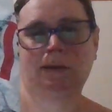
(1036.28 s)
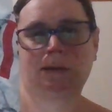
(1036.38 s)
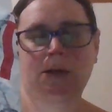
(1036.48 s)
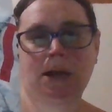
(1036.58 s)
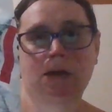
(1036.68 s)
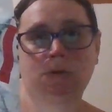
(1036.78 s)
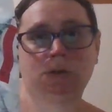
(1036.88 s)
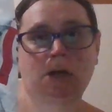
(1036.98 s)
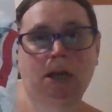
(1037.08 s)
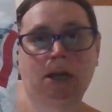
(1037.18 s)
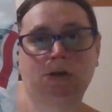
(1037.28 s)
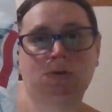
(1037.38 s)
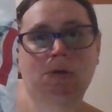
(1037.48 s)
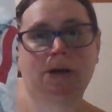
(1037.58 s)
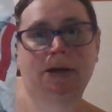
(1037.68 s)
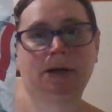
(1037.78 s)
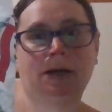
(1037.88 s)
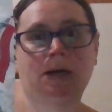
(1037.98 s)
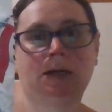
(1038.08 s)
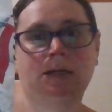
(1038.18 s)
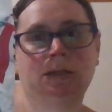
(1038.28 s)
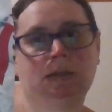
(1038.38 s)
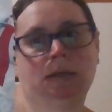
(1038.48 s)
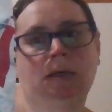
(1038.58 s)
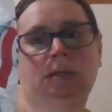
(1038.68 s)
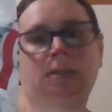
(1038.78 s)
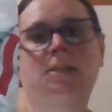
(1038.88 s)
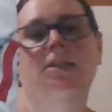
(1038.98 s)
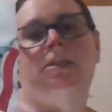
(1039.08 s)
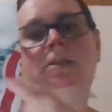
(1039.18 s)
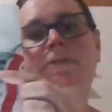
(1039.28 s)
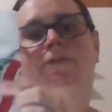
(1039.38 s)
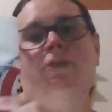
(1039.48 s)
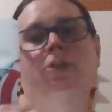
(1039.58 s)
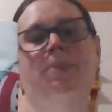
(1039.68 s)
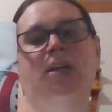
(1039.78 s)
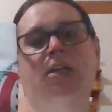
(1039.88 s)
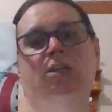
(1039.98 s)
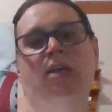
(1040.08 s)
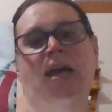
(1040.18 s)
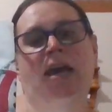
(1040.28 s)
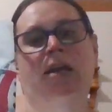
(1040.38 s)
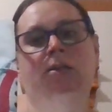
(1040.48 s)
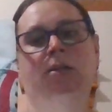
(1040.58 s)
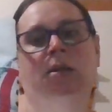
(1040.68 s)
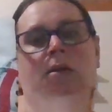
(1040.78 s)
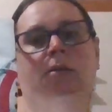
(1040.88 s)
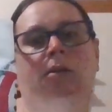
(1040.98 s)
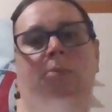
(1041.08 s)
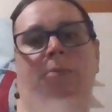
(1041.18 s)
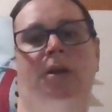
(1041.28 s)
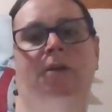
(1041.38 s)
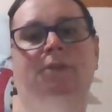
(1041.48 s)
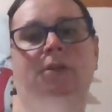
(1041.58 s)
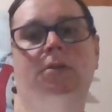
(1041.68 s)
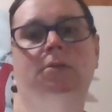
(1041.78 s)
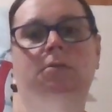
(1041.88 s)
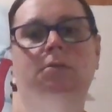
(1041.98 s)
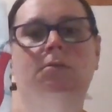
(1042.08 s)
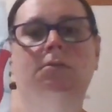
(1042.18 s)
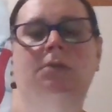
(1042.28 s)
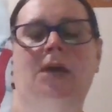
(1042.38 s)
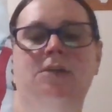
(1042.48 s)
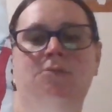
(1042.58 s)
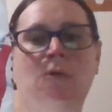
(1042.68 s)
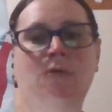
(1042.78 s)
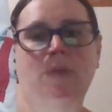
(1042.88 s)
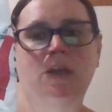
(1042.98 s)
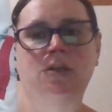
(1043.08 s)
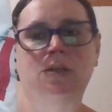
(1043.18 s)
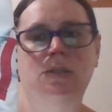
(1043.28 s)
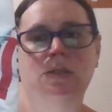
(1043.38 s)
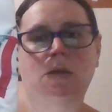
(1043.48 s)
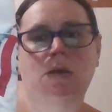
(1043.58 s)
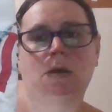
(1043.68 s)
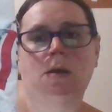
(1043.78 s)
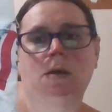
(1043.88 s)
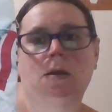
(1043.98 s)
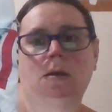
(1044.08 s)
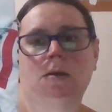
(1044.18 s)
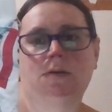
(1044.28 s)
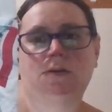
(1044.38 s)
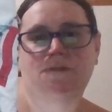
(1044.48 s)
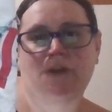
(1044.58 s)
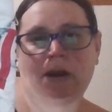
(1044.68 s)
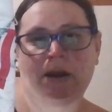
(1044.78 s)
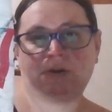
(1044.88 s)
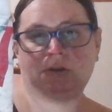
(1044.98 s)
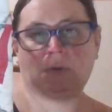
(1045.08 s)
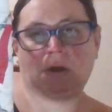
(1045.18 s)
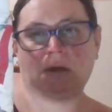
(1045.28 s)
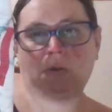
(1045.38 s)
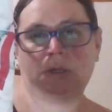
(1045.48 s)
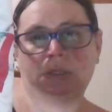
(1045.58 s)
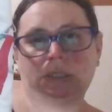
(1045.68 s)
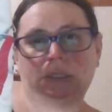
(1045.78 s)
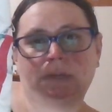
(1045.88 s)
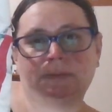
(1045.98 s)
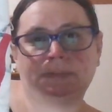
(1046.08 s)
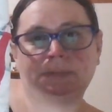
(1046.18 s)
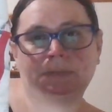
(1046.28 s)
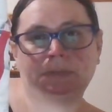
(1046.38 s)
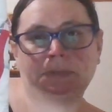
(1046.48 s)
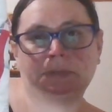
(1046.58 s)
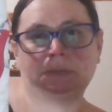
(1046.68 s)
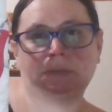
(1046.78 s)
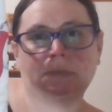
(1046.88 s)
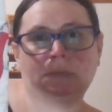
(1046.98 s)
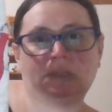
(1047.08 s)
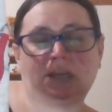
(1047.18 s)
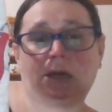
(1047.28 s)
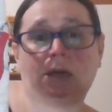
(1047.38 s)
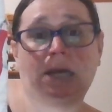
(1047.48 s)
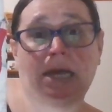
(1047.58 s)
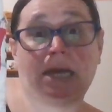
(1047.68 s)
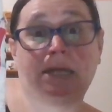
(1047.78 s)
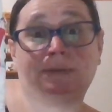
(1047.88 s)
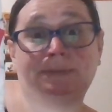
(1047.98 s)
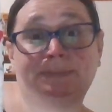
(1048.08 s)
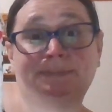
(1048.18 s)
And dinos will start getting shorter, because this is a full page diagonal and then a little bit of the last row of pages. Just figured I'd do them all at once. The long diagonal.